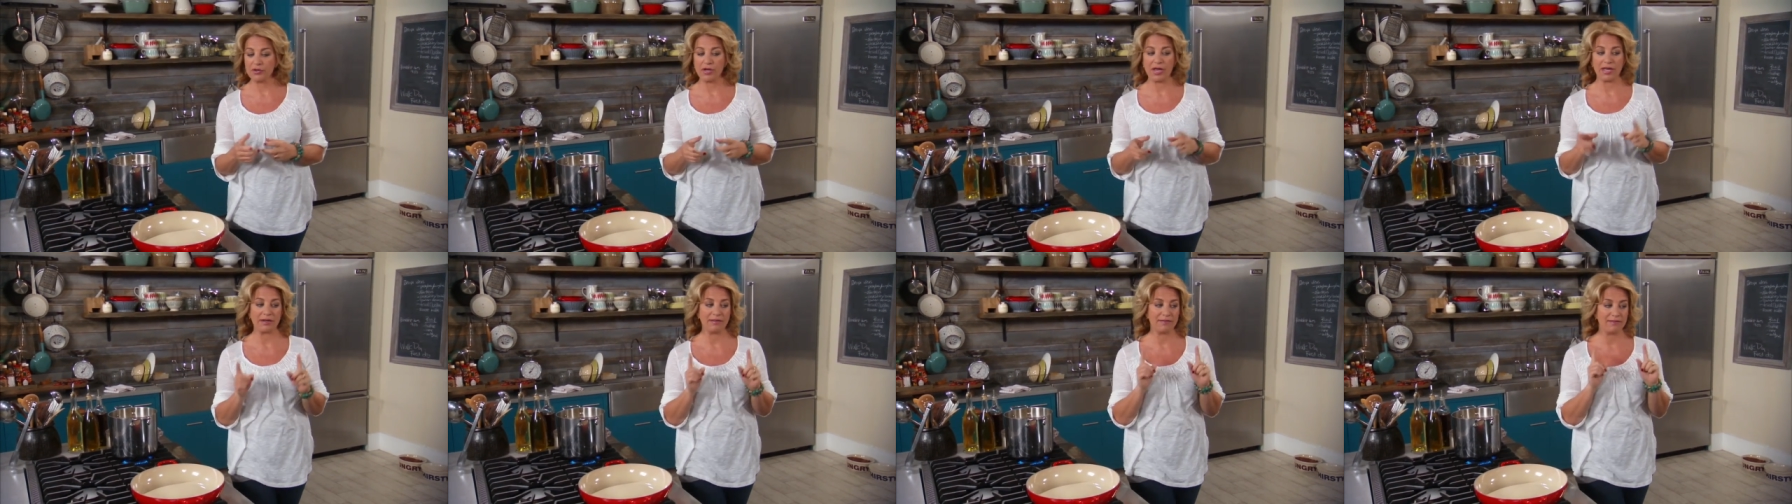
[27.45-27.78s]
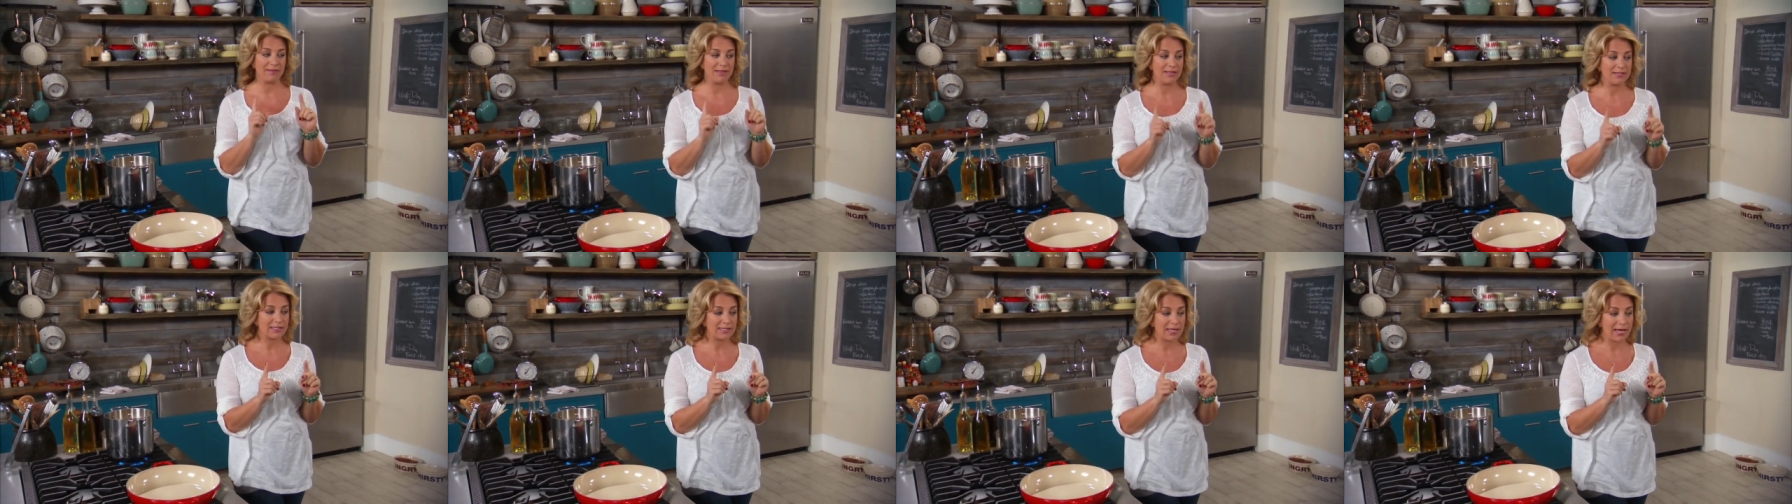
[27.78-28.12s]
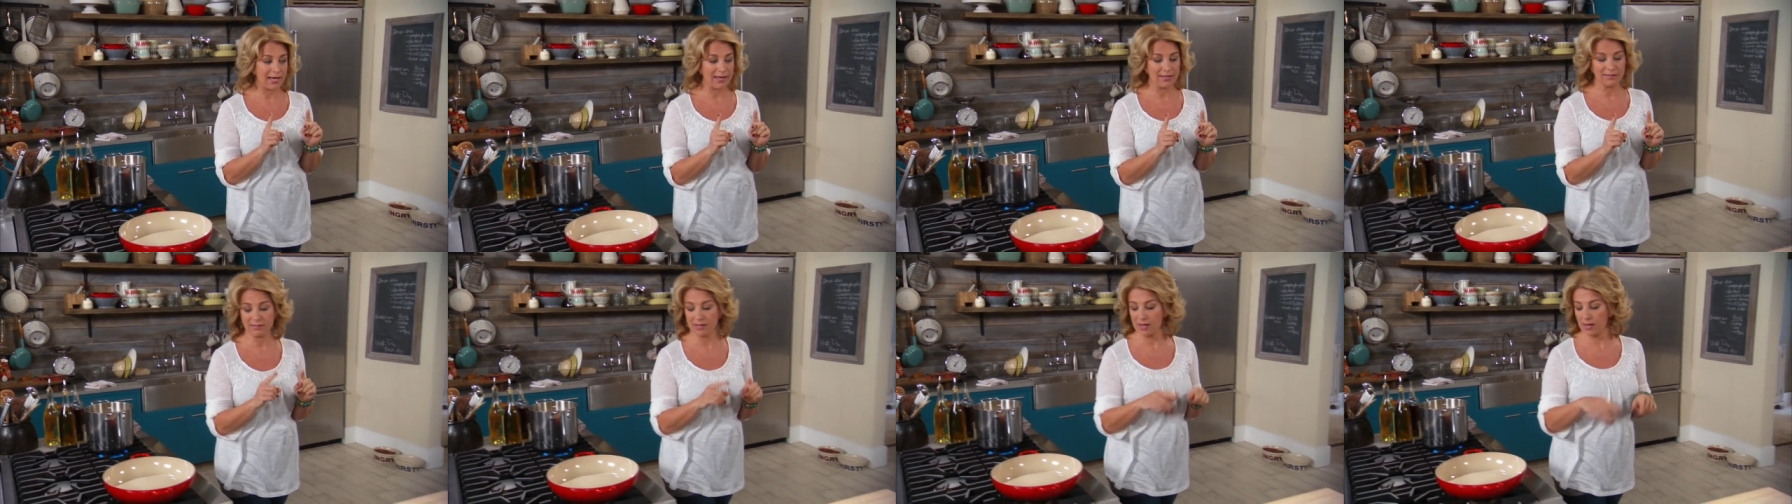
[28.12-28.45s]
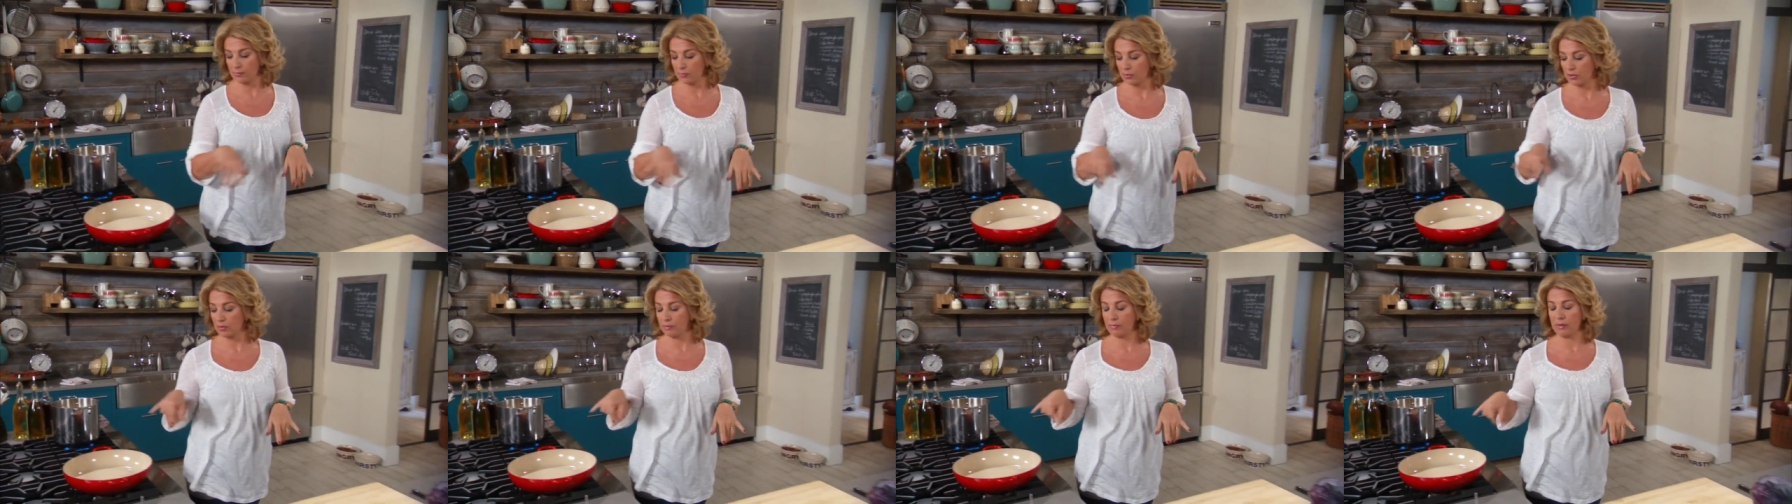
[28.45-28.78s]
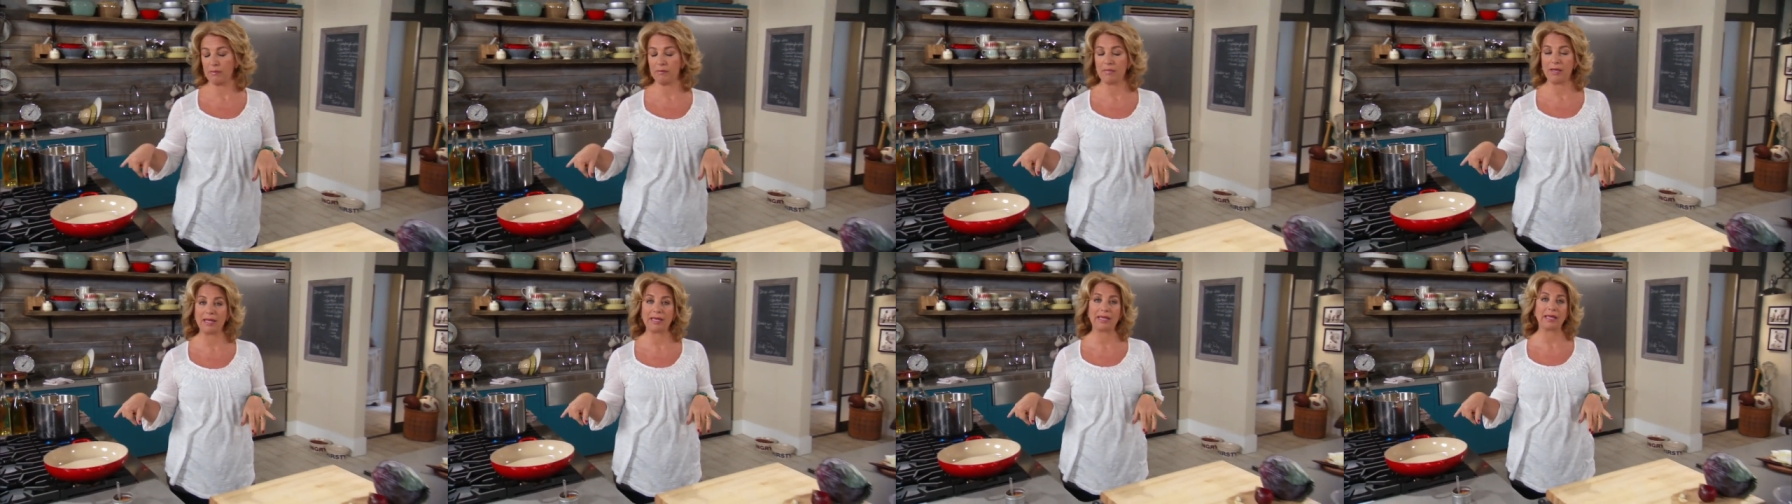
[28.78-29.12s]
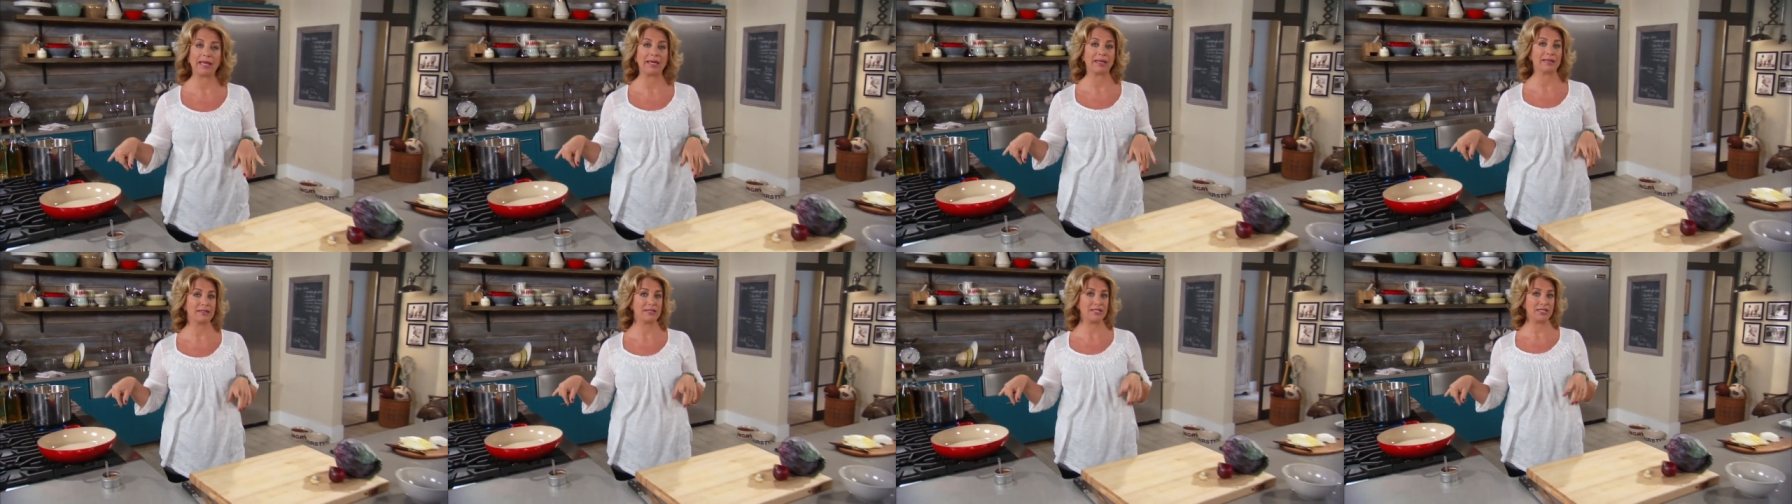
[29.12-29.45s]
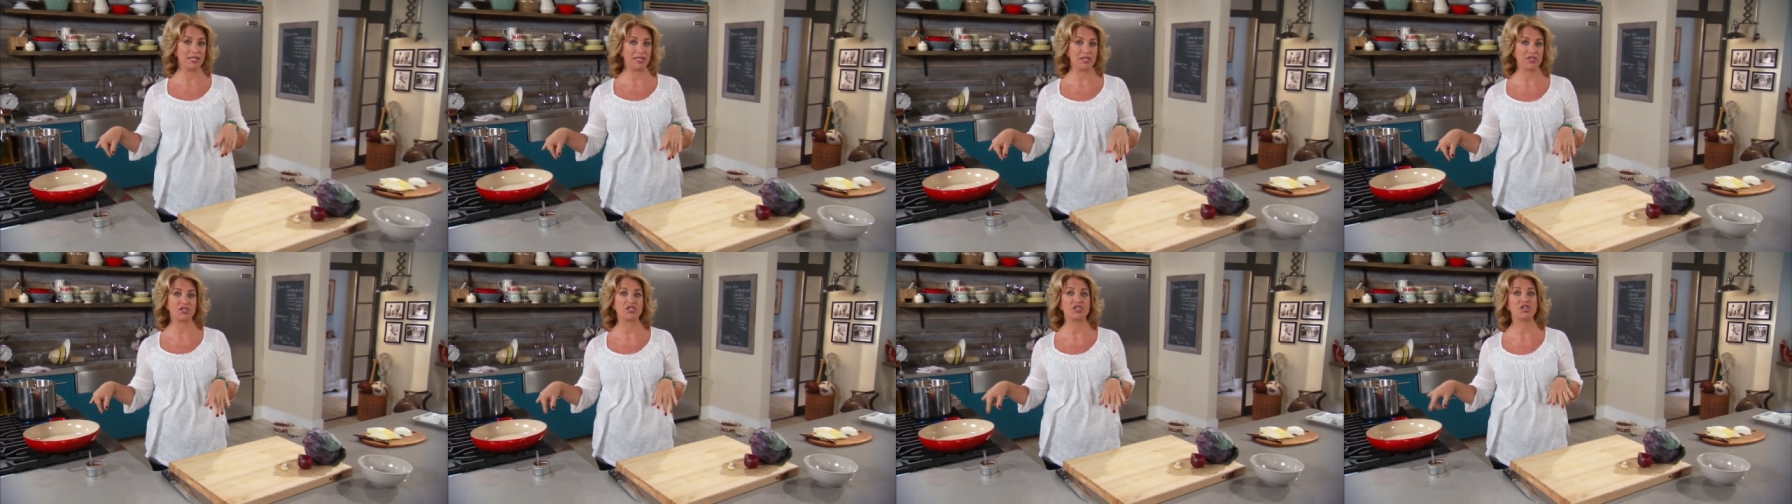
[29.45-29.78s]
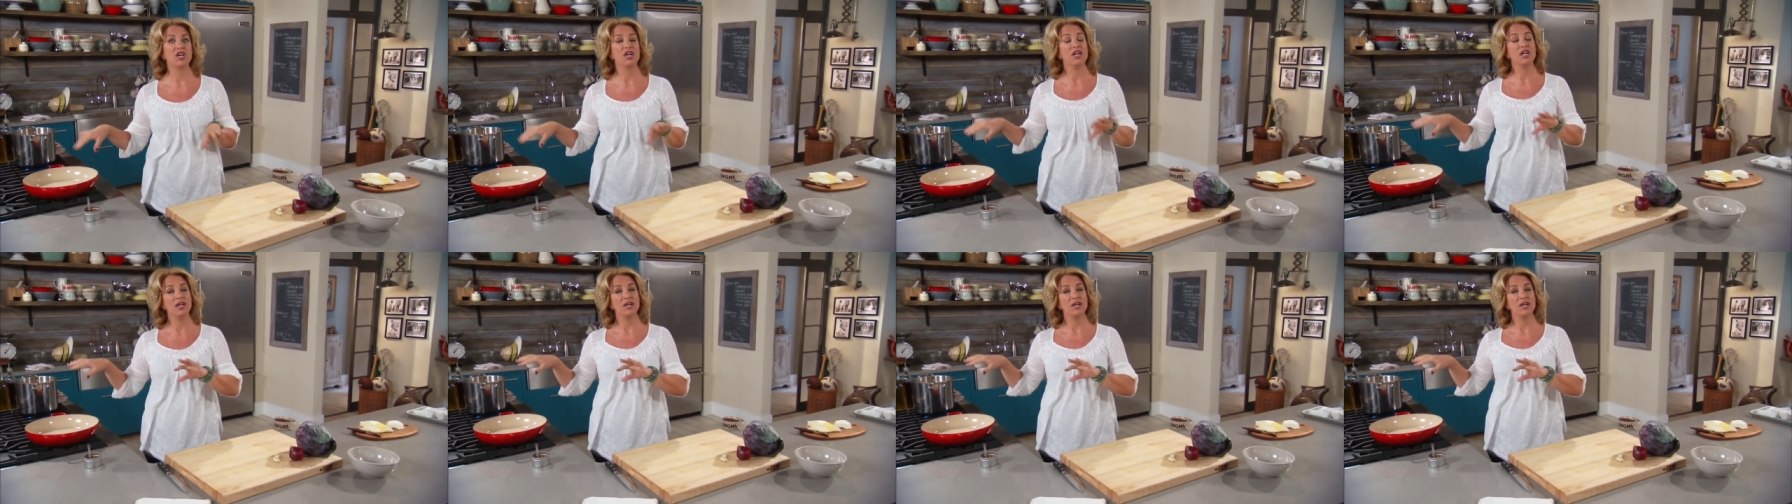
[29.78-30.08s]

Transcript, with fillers: and in this case, I'm gonna be making a dish